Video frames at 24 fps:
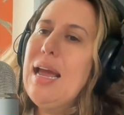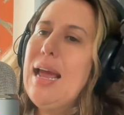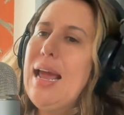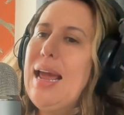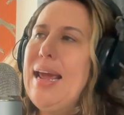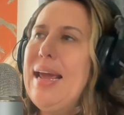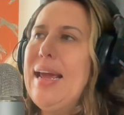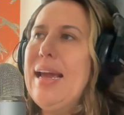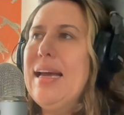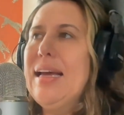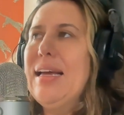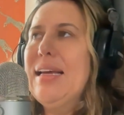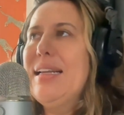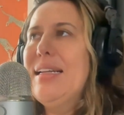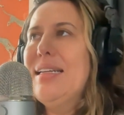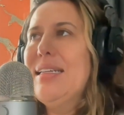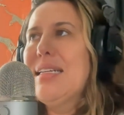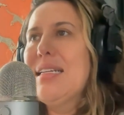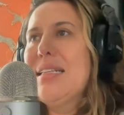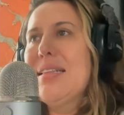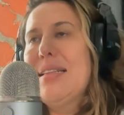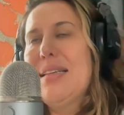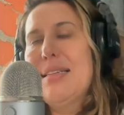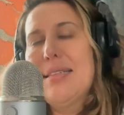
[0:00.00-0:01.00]
and
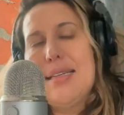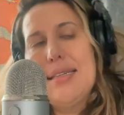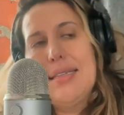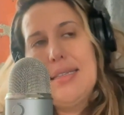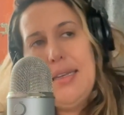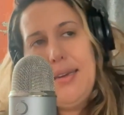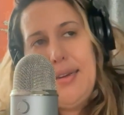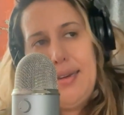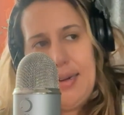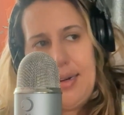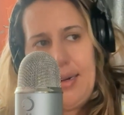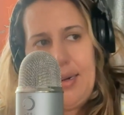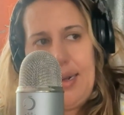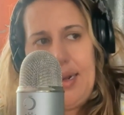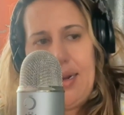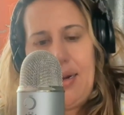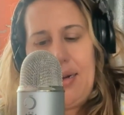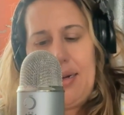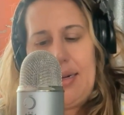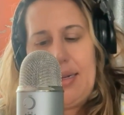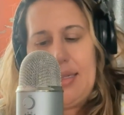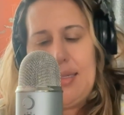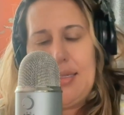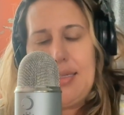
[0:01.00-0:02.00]
the Sicilian
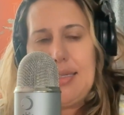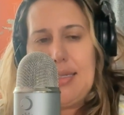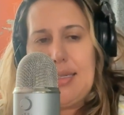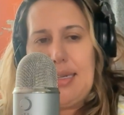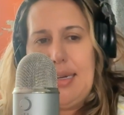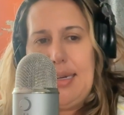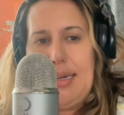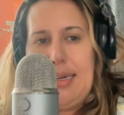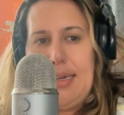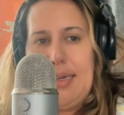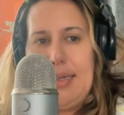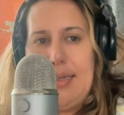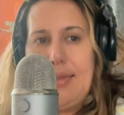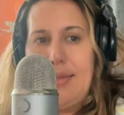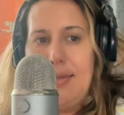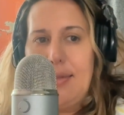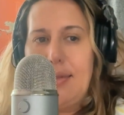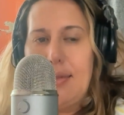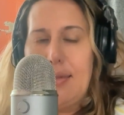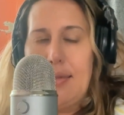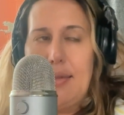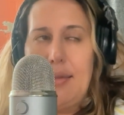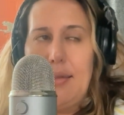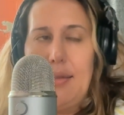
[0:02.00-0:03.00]
Inheritance
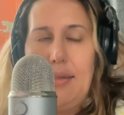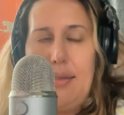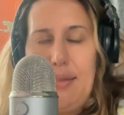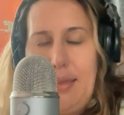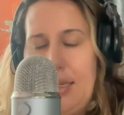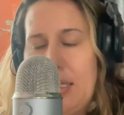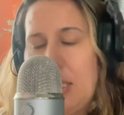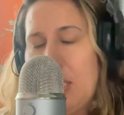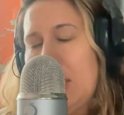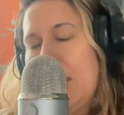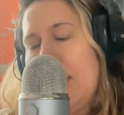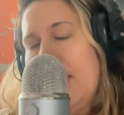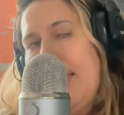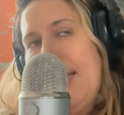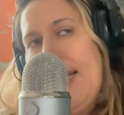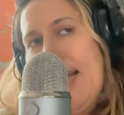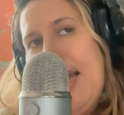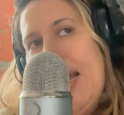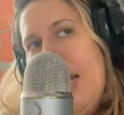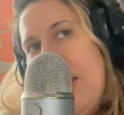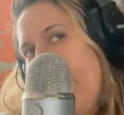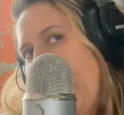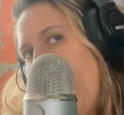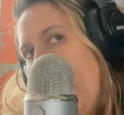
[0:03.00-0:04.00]
is literally
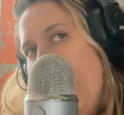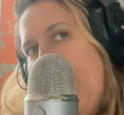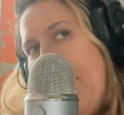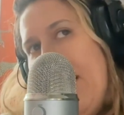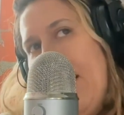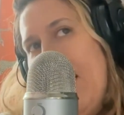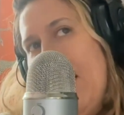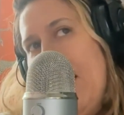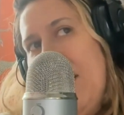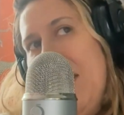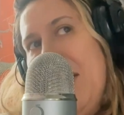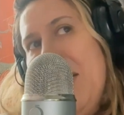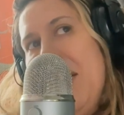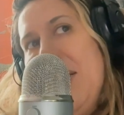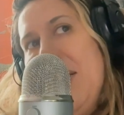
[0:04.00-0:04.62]
everywhere